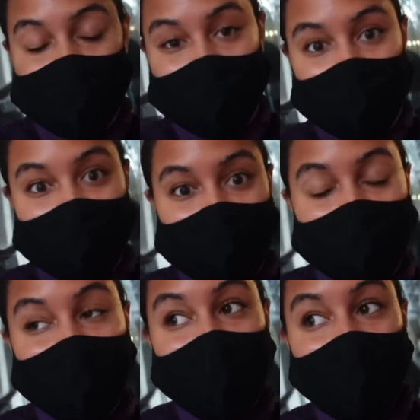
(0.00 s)
like,
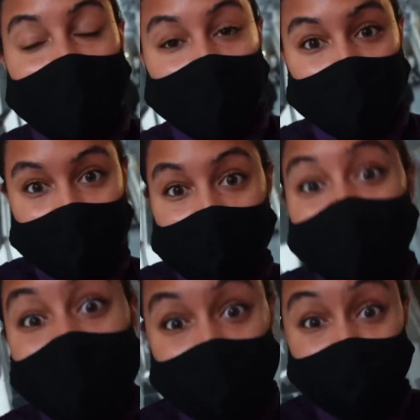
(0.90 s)
I'm leaving
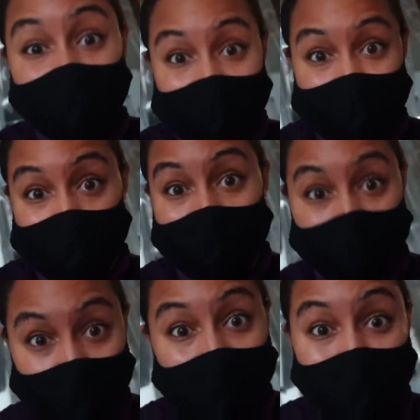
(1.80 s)
my shoe here
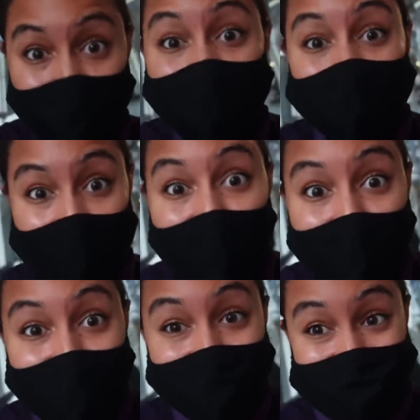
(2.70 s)
because my shoe is caught.